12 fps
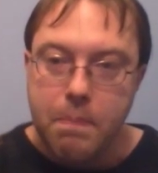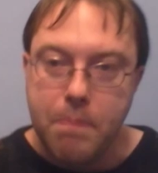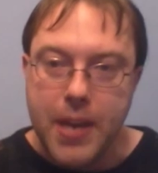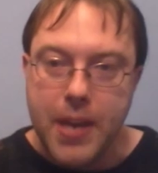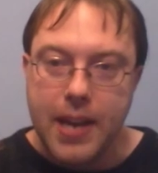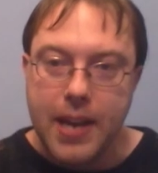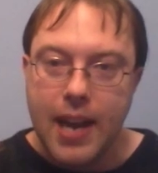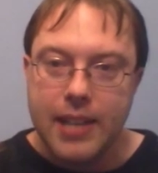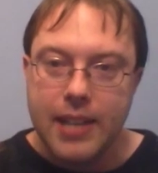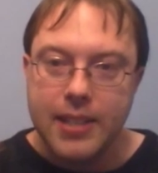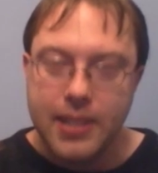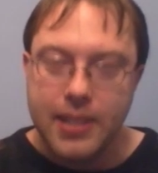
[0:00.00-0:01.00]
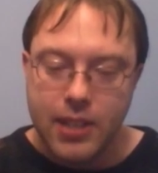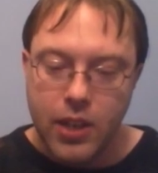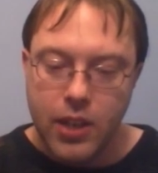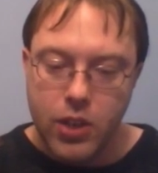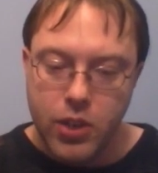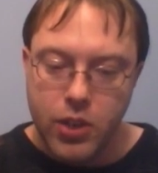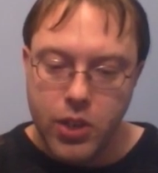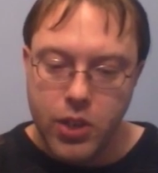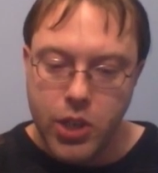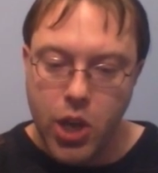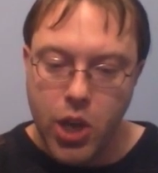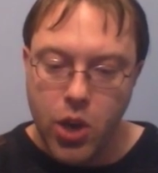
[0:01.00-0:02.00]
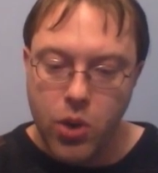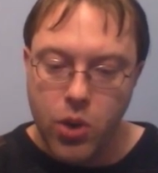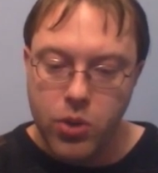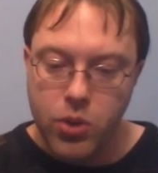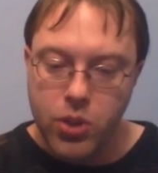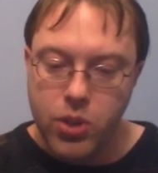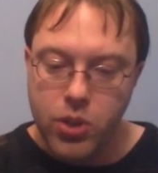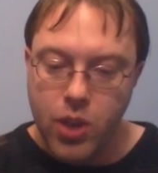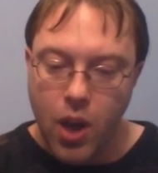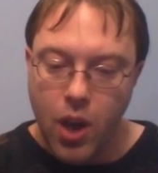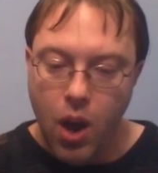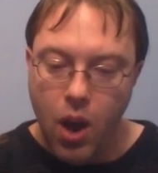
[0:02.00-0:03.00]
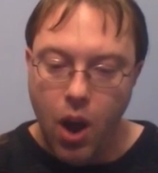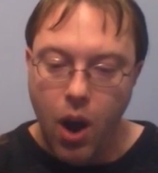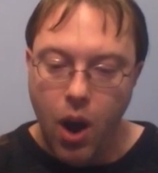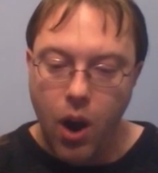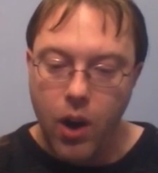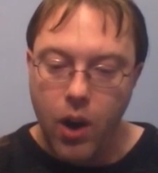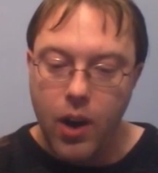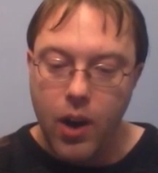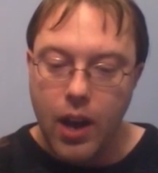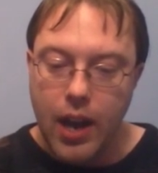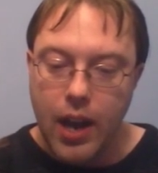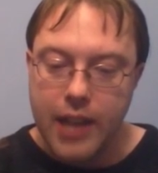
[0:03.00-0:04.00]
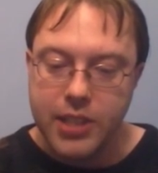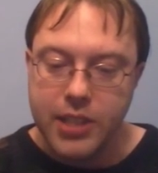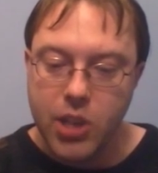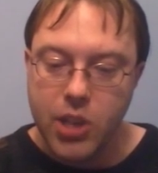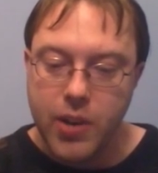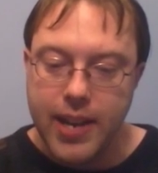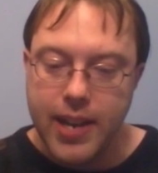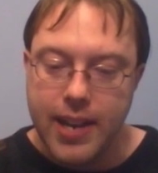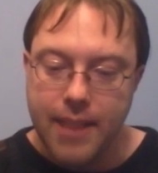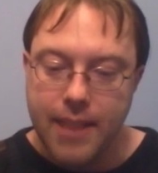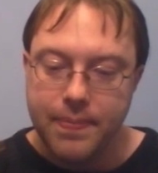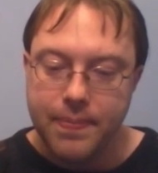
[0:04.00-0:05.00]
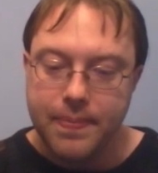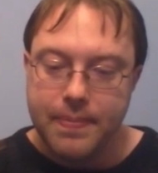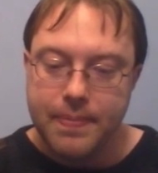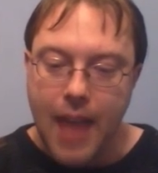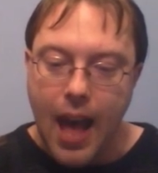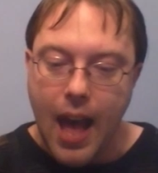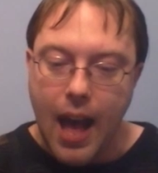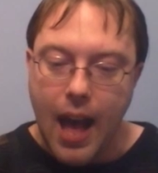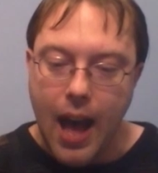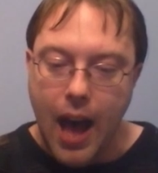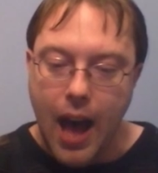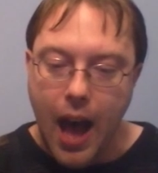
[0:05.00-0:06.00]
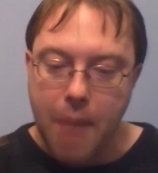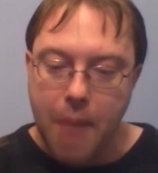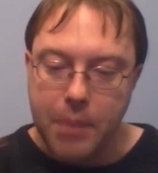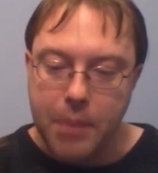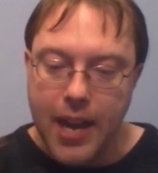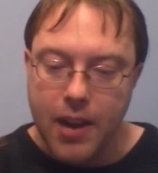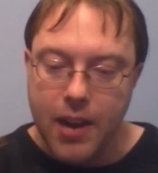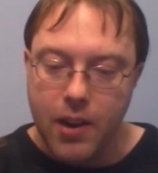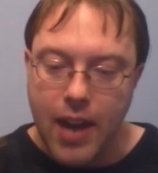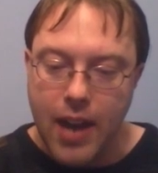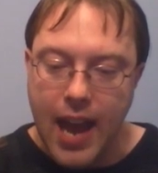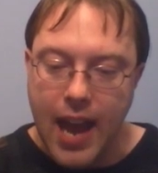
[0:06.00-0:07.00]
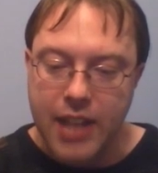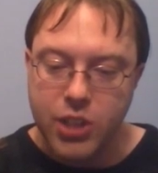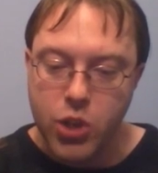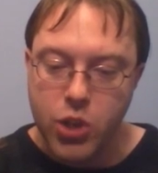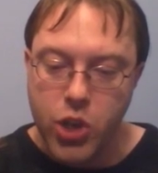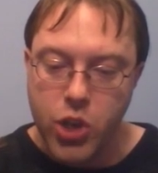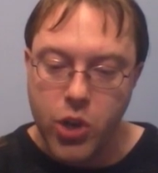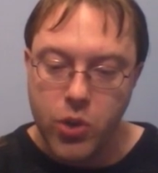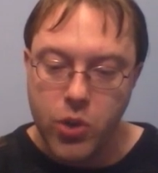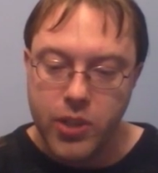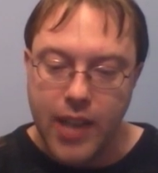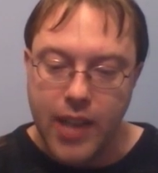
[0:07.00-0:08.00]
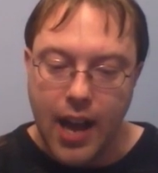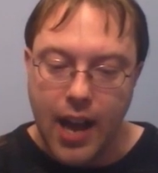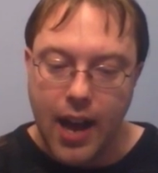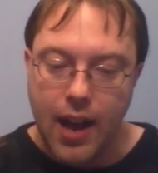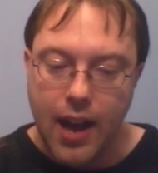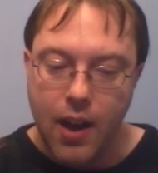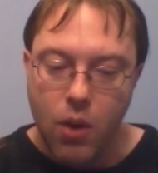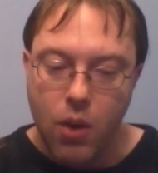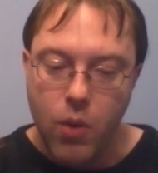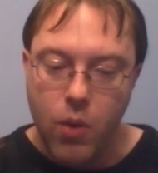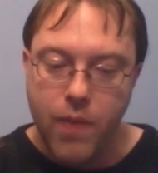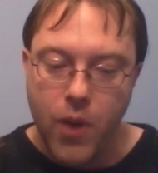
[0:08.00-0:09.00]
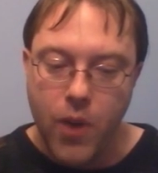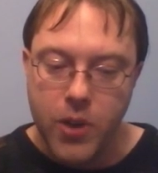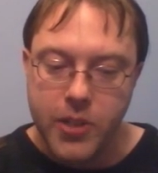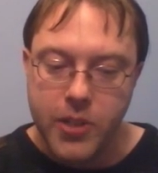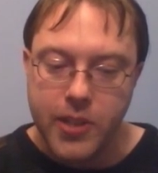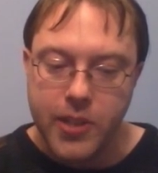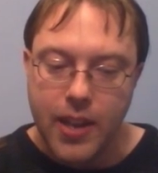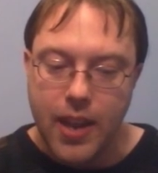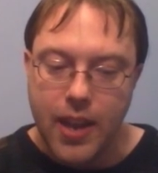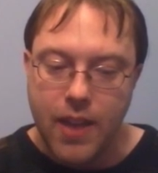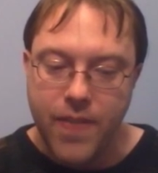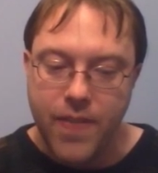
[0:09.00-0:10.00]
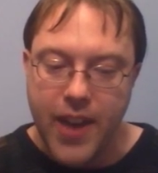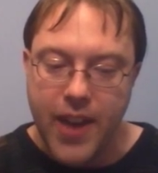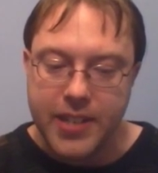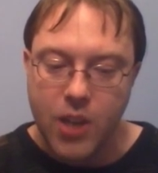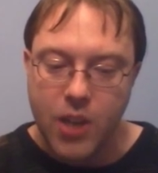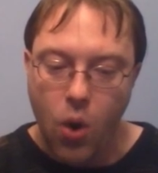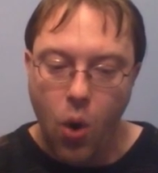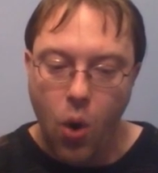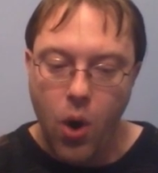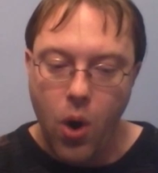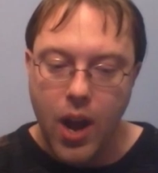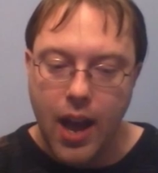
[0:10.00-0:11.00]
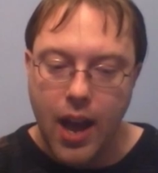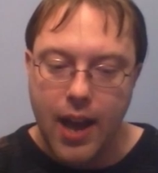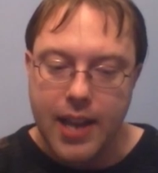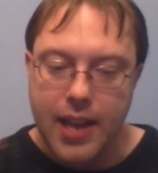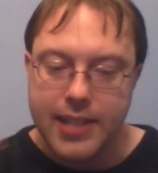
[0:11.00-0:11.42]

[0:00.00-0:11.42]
Because twos are unsuited, a player has to choose a uh, reverse effect or a